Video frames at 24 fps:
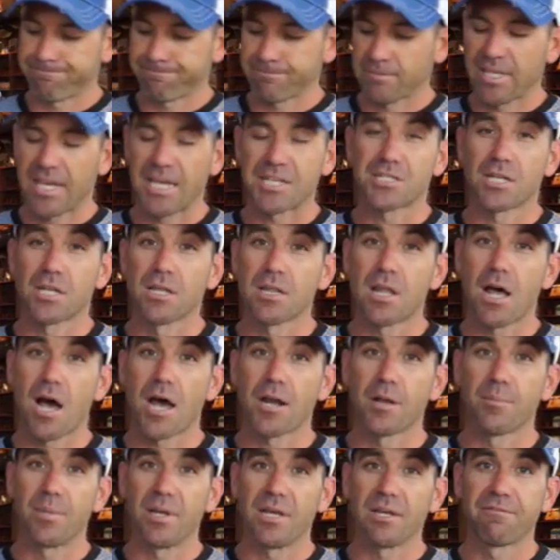catch a lot
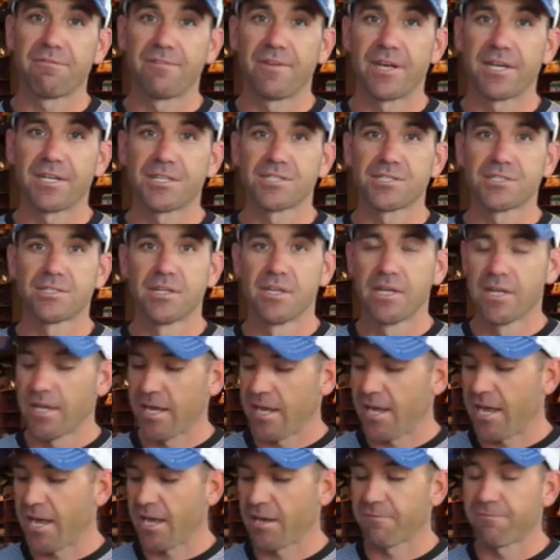of big fish,
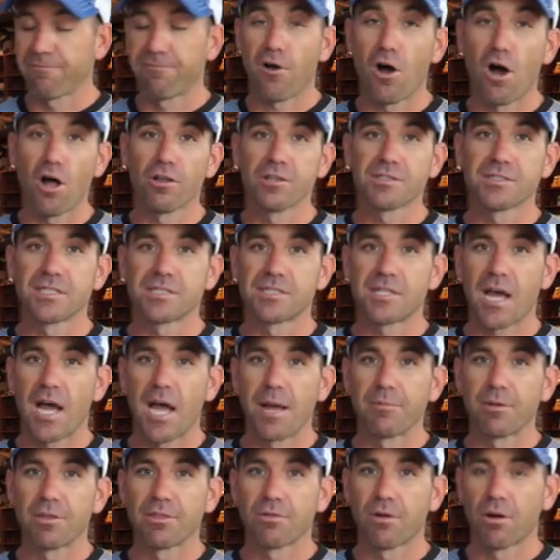and fall is the
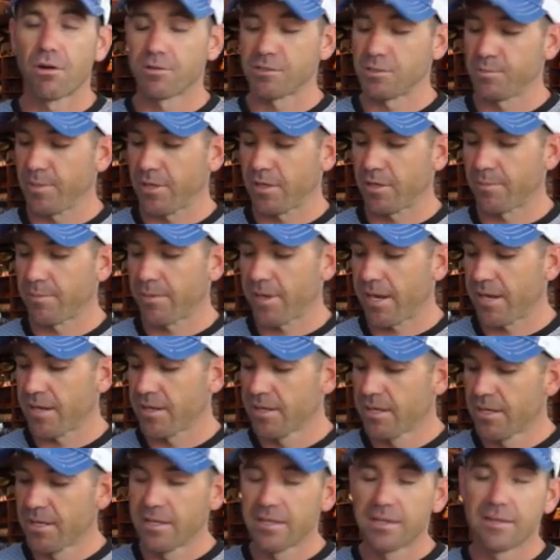time to throw a spinnerbait.
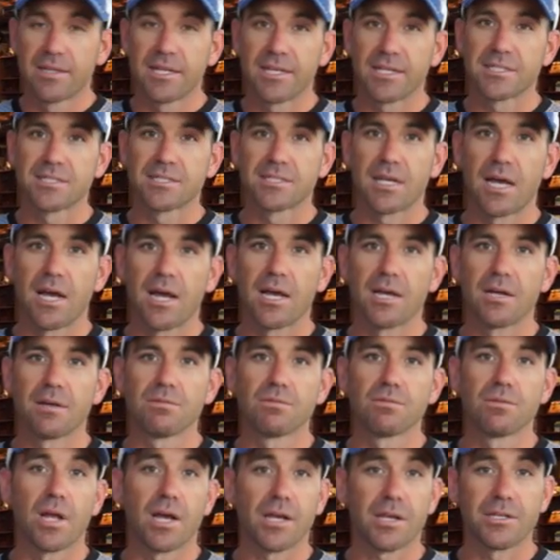This
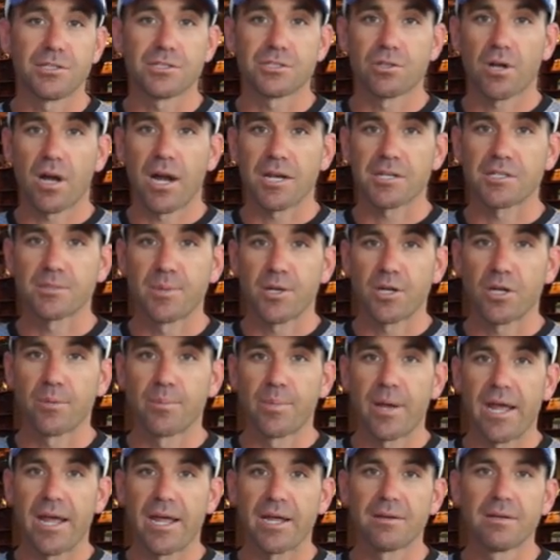Lucky Strike
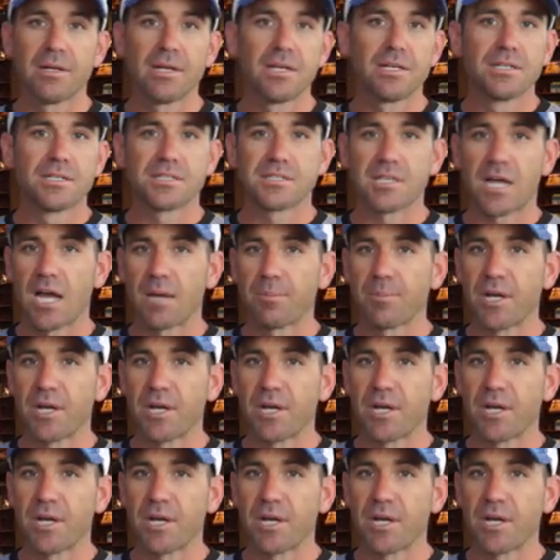spinnerbait, designed